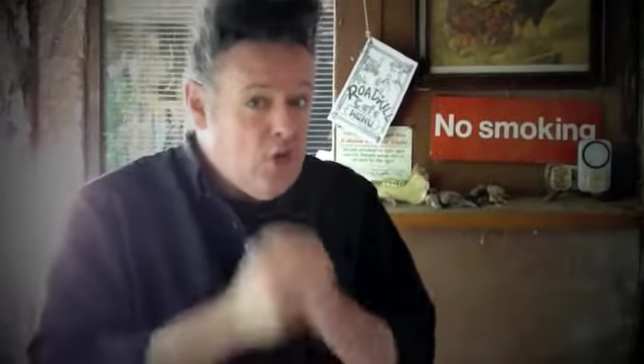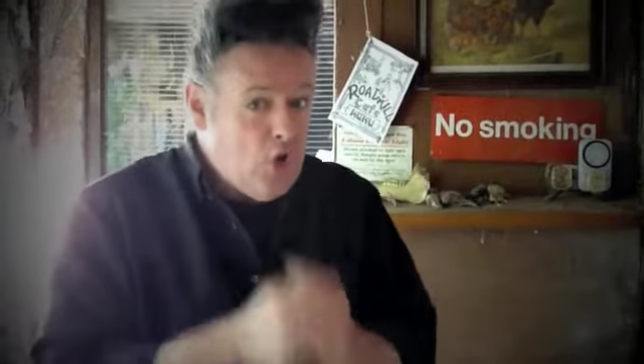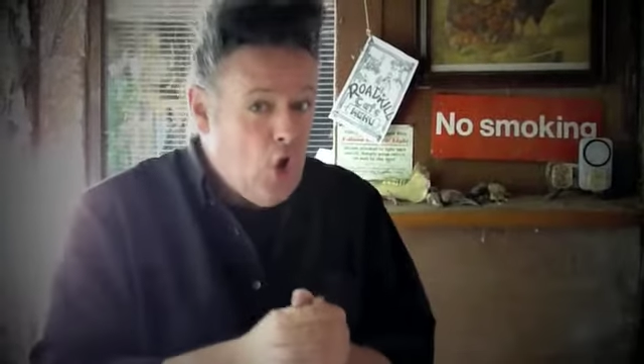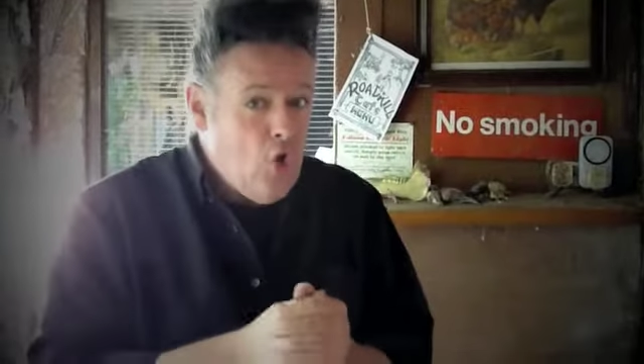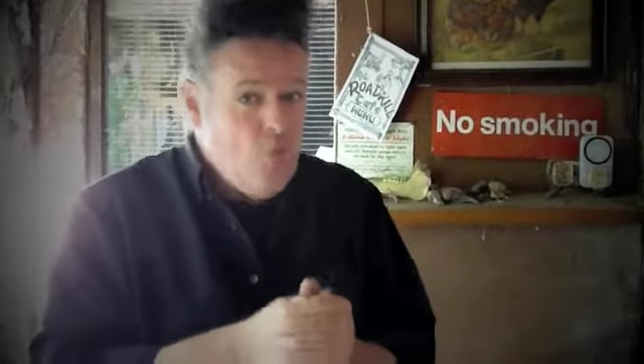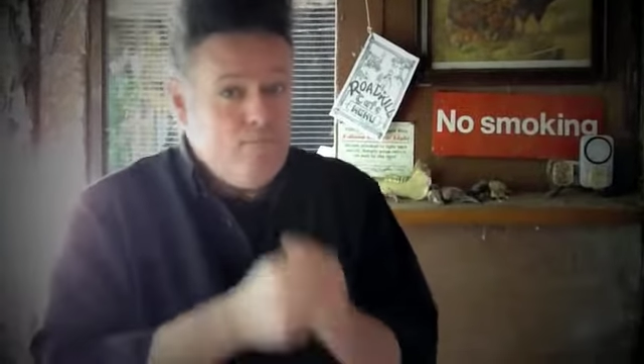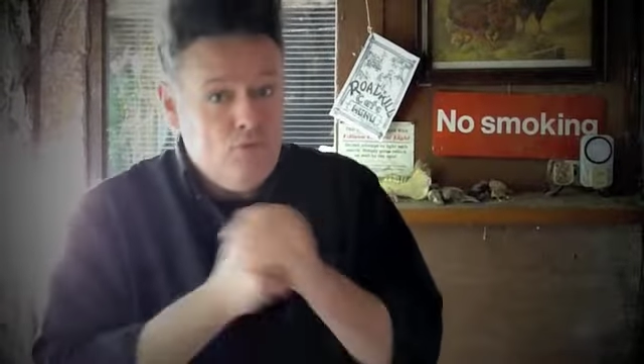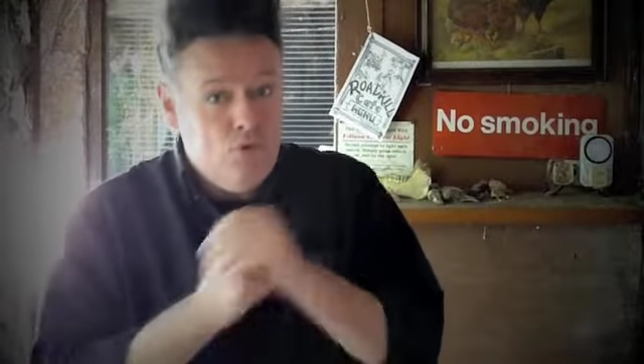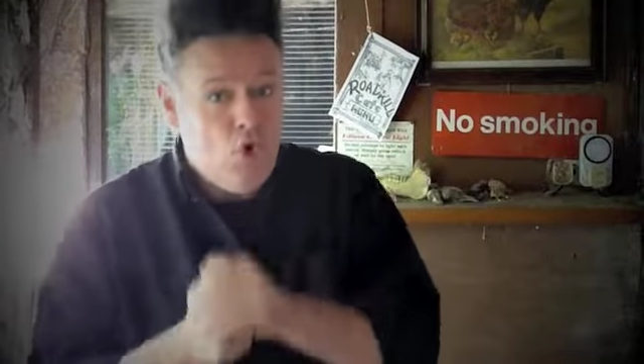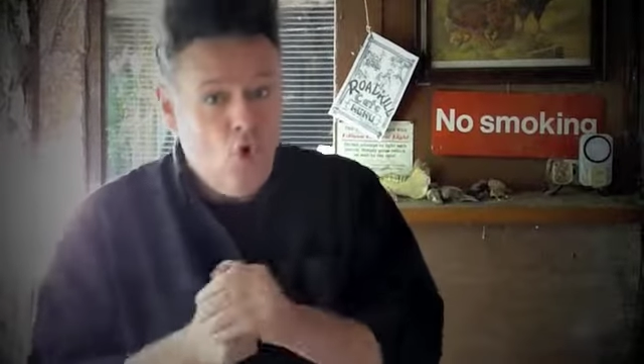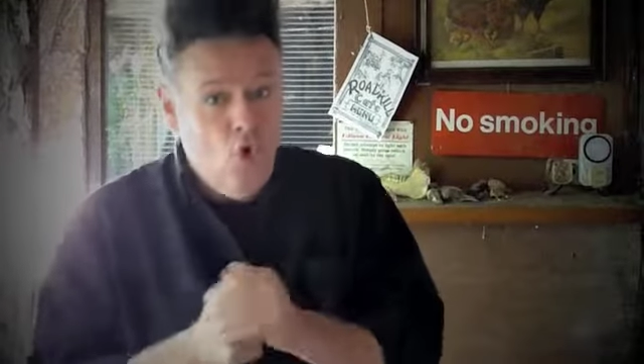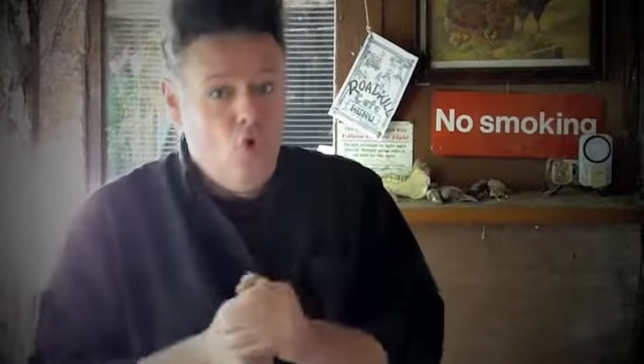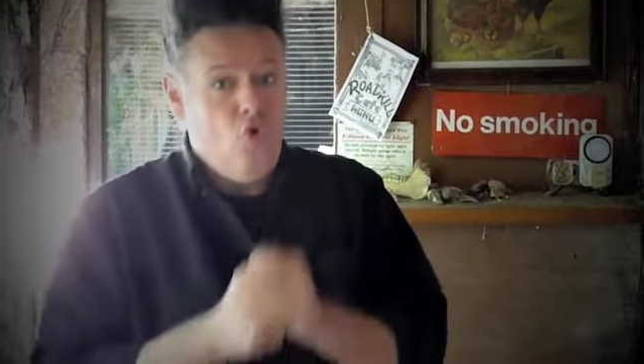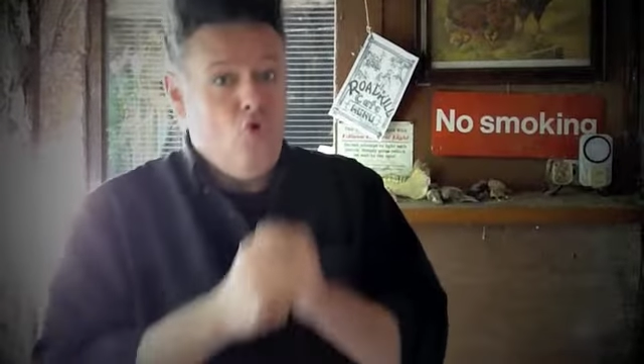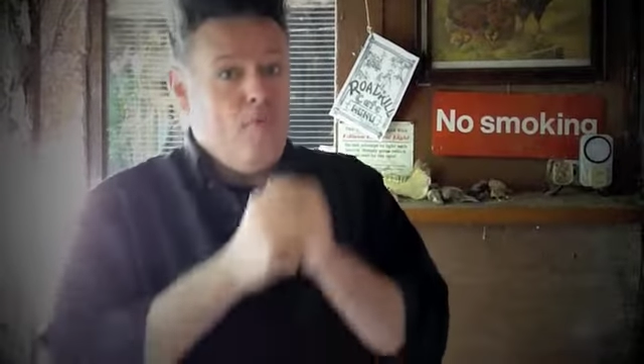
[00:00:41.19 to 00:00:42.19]
coop
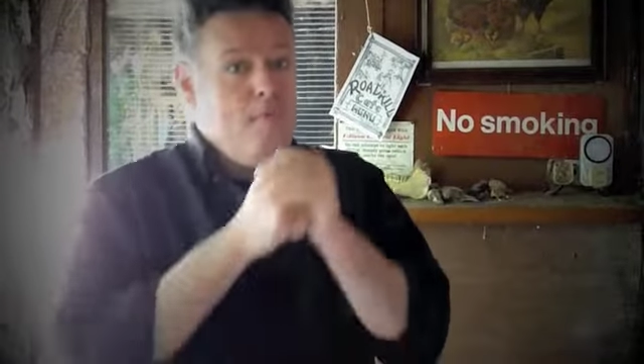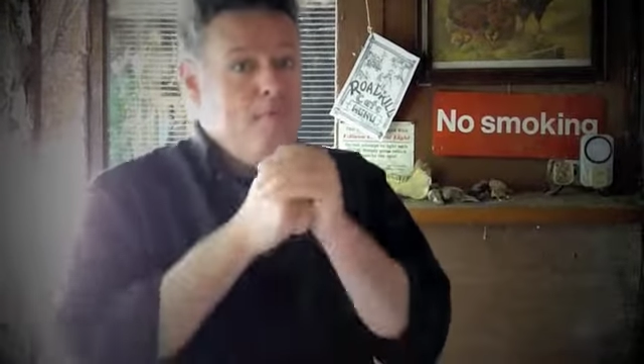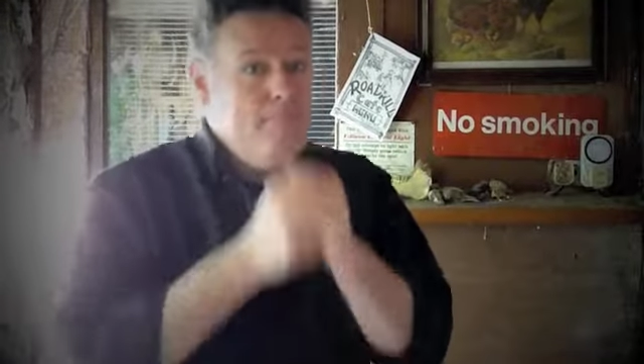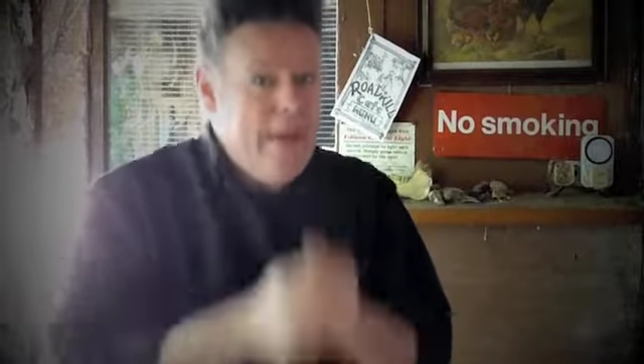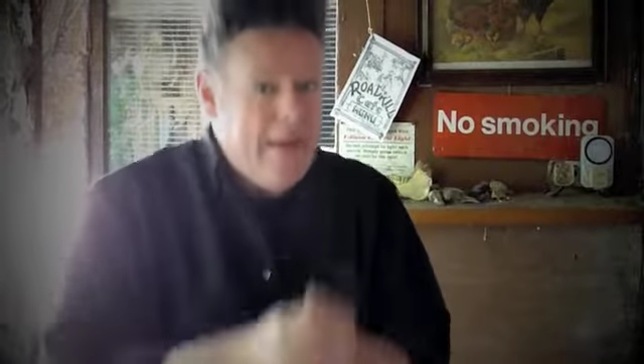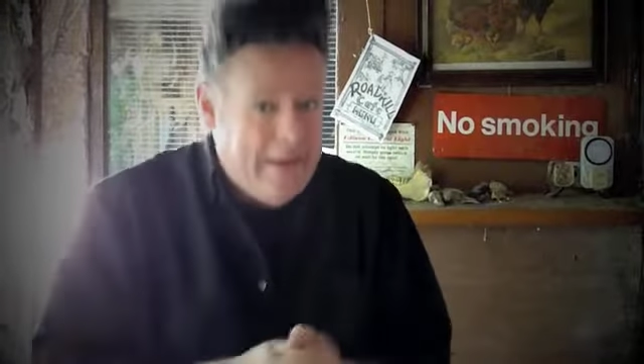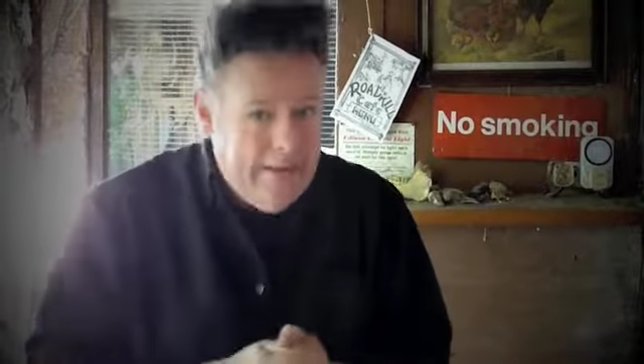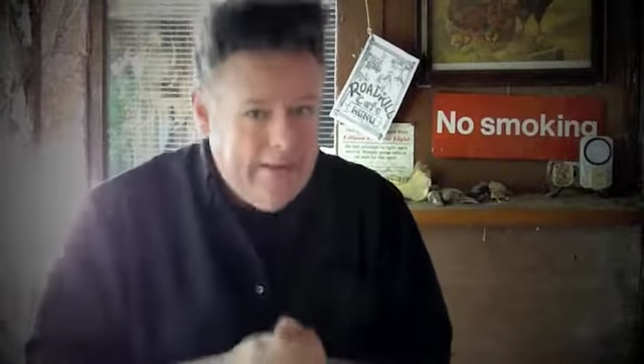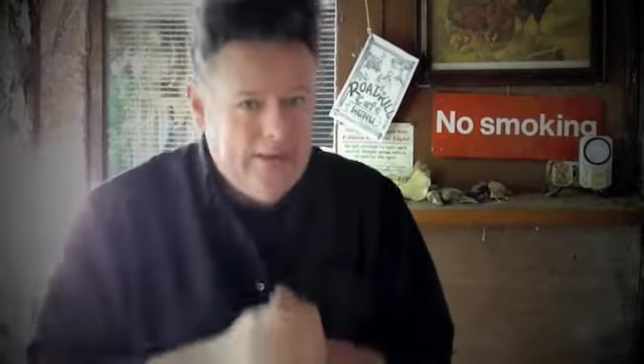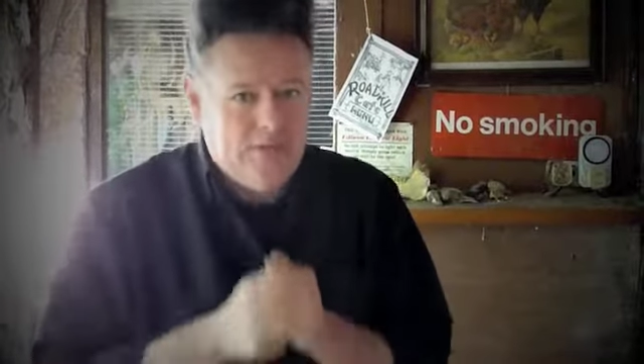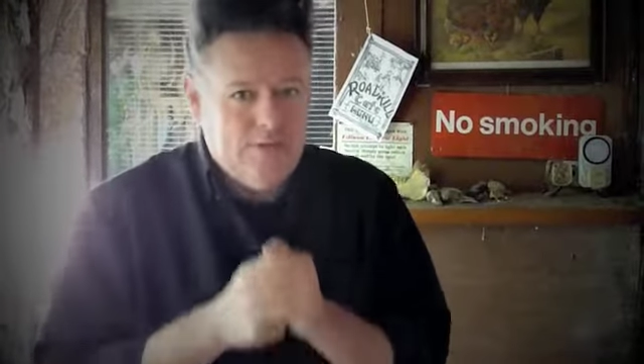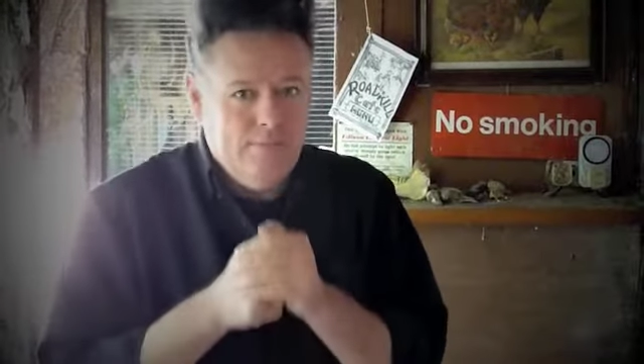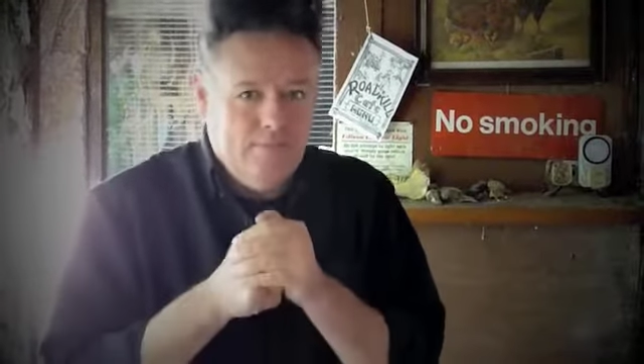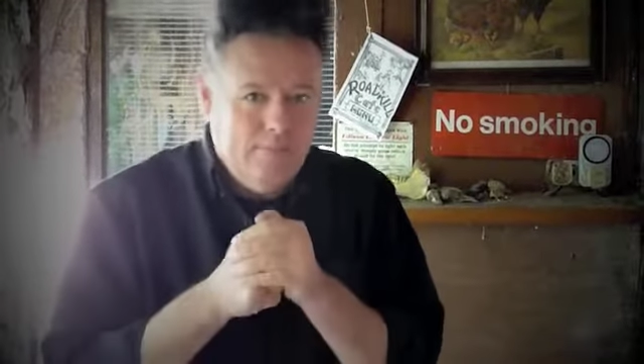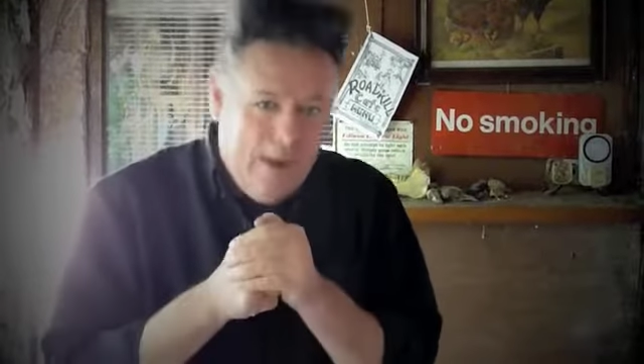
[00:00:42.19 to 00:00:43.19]
door
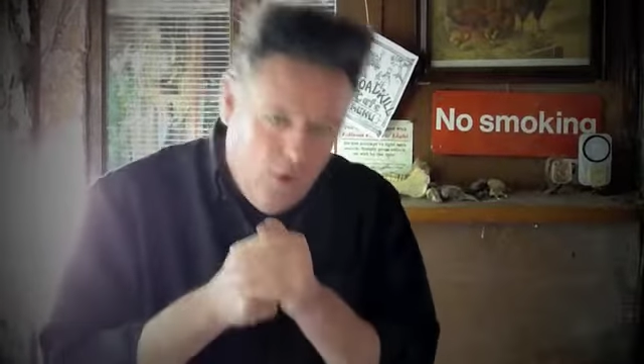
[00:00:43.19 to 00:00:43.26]
mechanism